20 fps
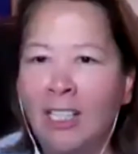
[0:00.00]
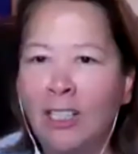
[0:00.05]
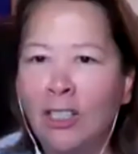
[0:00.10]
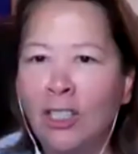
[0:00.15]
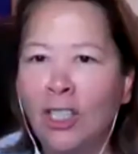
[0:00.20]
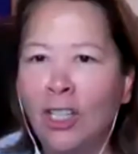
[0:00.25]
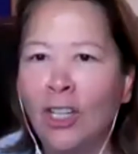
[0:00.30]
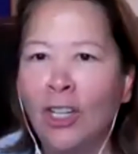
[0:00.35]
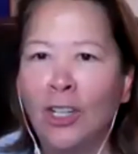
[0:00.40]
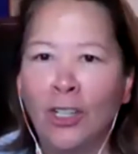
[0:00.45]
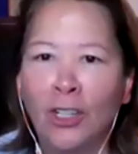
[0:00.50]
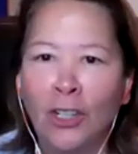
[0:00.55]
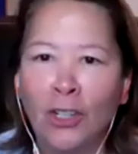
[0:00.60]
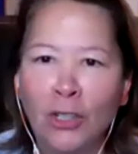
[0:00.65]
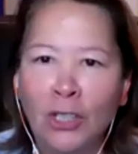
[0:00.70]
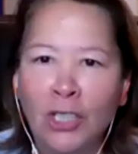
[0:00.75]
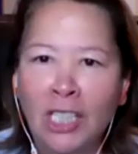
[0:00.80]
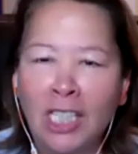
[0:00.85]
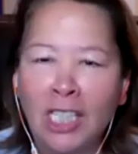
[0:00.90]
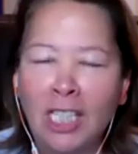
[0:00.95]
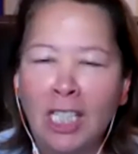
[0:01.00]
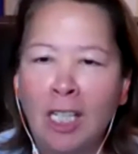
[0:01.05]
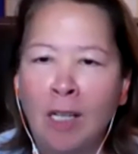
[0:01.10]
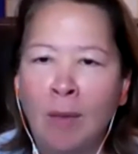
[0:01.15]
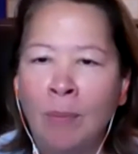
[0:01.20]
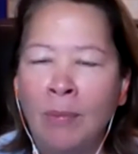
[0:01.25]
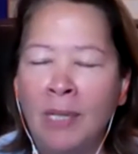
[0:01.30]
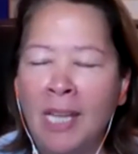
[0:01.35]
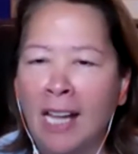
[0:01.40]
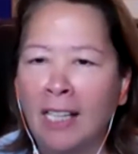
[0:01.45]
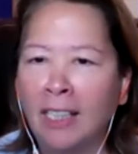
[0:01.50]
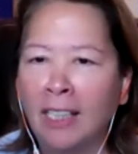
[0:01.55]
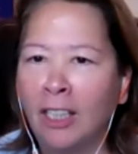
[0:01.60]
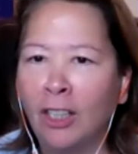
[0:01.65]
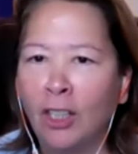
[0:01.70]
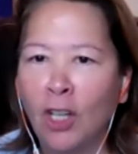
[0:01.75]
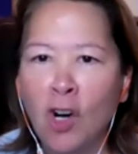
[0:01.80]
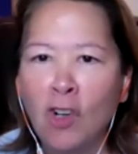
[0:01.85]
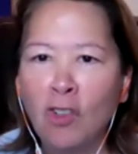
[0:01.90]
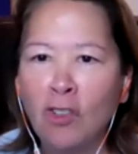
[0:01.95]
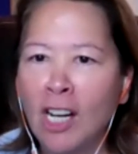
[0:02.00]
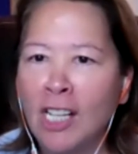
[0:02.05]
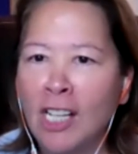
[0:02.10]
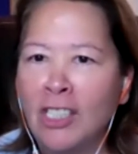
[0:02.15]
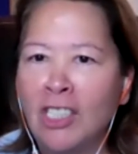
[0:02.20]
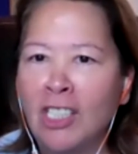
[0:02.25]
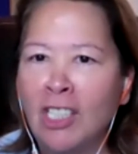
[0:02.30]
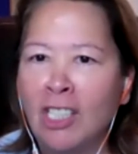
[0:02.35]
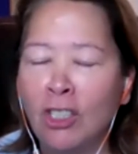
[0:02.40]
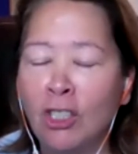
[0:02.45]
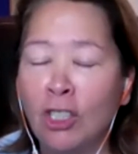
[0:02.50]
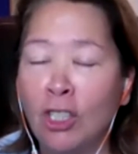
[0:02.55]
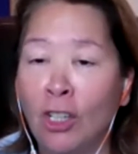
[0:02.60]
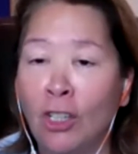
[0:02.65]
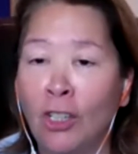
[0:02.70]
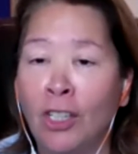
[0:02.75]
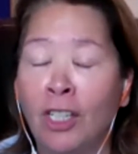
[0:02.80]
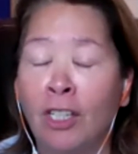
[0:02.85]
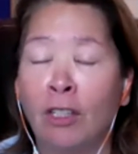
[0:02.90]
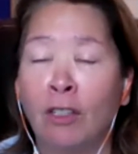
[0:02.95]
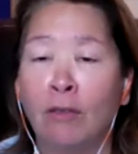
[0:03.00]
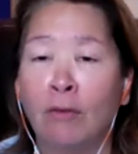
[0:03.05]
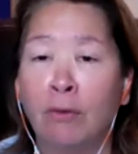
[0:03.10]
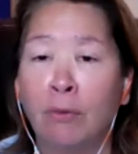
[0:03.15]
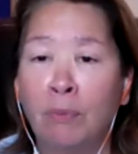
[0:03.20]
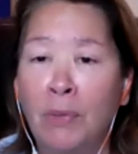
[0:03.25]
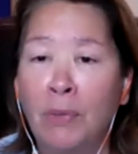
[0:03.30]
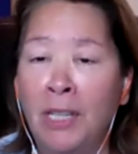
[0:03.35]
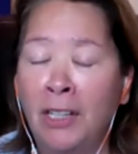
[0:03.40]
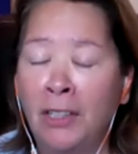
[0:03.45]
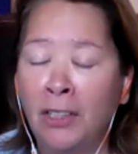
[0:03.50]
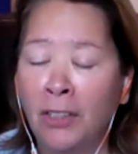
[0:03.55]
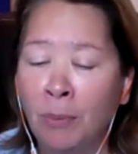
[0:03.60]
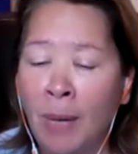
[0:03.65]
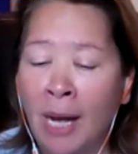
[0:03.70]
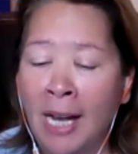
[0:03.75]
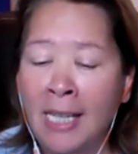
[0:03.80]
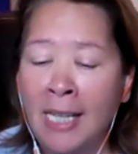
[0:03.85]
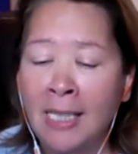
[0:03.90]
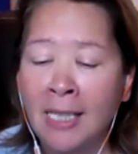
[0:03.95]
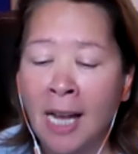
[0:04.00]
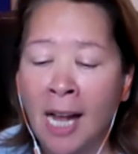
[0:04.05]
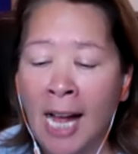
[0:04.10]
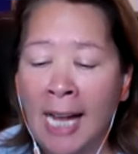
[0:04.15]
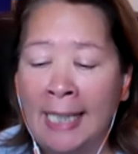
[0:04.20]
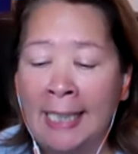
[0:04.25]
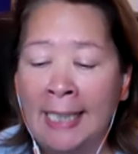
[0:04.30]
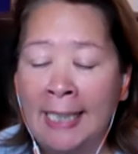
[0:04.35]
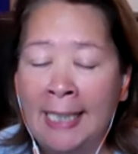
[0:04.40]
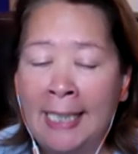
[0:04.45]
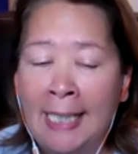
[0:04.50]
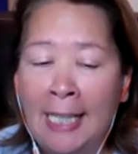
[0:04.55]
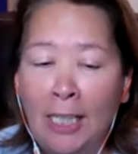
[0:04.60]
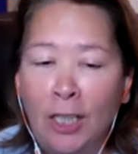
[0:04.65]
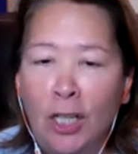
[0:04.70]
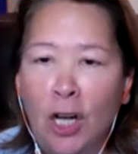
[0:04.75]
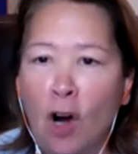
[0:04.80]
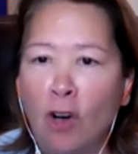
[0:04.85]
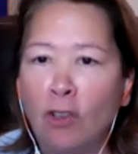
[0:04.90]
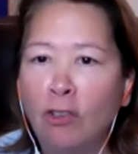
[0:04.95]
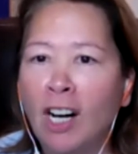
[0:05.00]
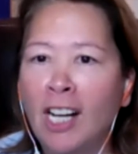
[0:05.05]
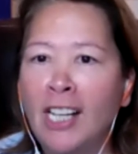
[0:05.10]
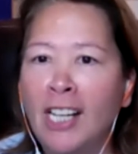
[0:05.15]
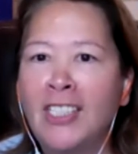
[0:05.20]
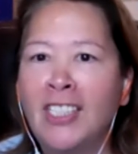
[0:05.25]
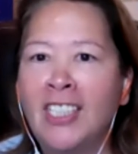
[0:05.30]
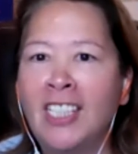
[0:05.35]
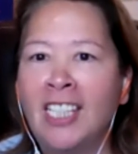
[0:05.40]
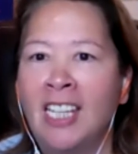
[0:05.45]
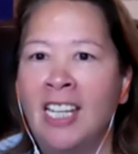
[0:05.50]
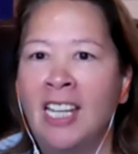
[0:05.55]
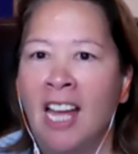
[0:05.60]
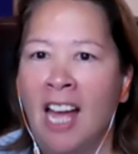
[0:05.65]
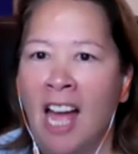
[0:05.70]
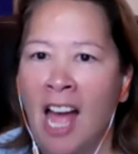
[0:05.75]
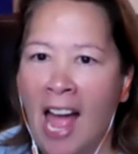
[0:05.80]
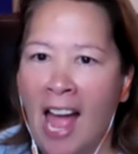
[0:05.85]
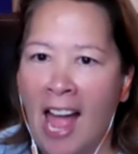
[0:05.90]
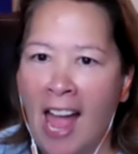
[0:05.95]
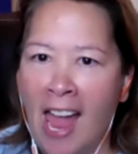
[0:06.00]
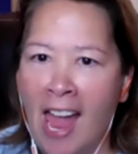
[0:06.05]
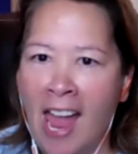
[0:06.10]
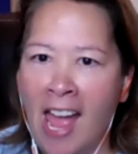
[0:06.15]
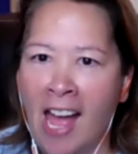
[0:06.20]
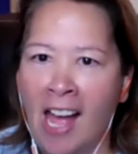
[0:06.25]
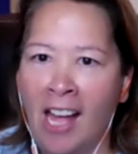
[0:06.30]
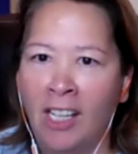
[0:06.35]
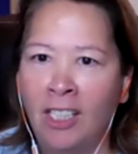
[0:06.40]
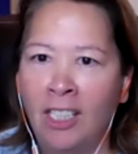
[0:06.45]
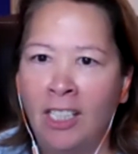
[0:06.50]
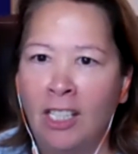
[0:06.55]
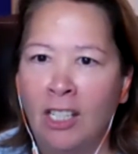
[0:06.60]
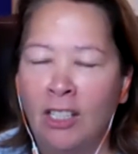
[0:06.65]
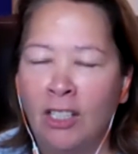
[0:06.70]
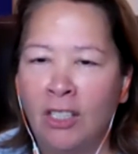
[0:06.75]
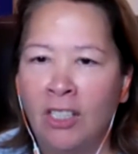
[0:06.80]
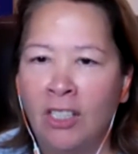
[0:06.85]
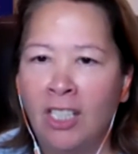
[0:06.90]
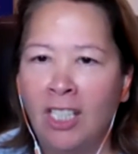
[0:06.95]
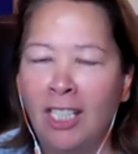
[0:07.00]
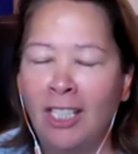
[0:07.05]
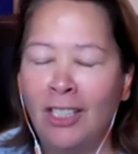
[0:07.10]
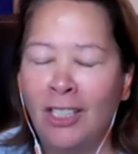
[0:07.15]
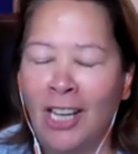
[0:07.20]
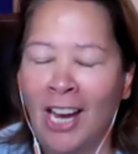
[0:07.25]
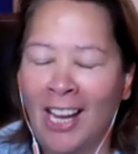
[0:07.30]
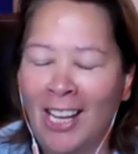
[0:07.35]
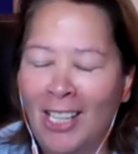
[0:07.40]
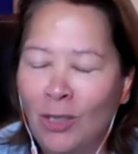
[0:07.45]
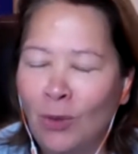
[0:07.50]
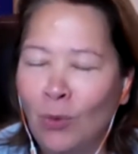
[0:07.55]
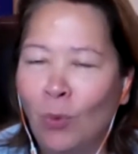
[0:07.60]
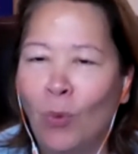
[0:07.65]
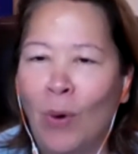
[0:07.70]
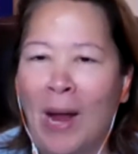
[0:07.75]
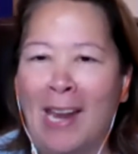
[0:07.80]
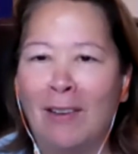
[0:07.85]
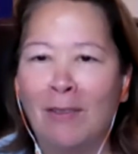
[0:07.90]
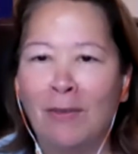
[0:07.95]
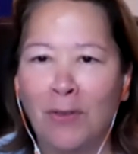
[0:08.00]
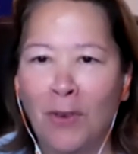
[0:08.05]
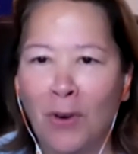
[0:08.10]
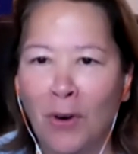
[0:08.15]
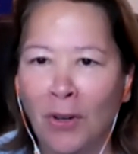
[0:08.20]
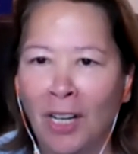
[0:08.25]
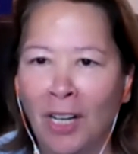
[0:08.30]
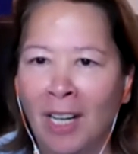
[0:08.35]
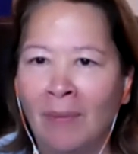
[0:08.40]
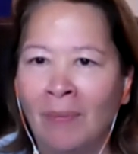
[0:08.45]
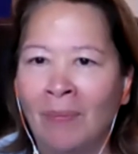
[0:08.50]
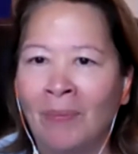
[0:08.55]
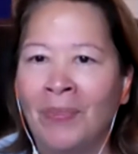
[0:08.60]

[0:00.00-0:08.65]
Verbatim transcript: she heard her team yelling "Go Rusty." She heard in her in her mind's eye "Go Rusty." And she just went for it.